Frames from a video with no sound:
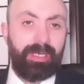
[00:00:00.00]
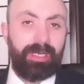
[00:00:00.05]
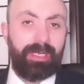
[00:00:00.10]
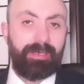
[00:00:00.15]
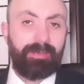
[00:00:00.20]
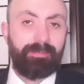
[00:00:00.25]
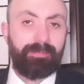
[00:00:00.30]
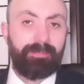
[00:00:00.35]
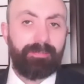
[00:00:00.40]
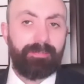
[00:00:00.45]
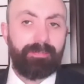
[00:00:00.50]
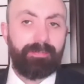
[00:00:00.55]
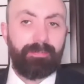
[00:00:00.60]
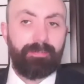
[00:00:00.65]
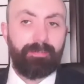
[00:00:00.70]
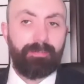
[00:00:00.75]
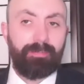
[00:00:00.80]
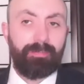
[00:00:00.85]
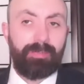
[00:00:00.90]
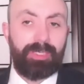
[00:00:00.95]
I
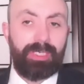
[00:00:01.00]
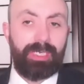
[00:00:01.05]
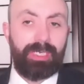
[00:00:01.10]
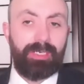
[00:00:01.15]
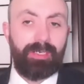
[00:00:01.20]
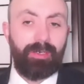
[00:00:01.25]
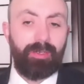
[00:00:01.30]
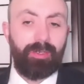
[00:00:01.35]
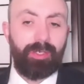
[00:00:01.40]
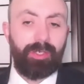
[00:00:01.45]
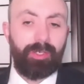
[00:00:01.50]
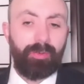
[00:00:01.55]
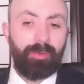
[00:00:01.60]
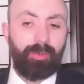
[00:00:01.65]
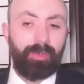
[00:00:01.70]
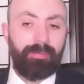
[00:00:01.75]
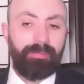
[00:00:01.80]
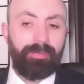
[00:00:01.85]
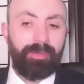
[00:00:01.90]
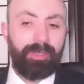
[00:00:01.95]
did look at
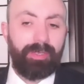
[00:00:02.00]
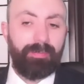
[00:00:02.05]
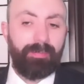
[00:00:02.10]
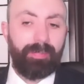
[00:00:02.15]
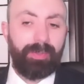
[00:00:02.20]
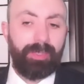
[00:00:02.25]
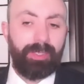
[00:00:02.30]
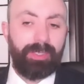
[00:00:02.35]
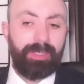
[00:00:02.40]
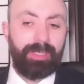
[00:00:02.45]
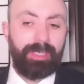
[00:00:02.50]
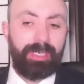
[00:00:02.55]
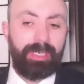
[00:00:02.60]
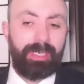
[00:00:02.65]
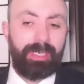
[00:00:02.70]
all of them, but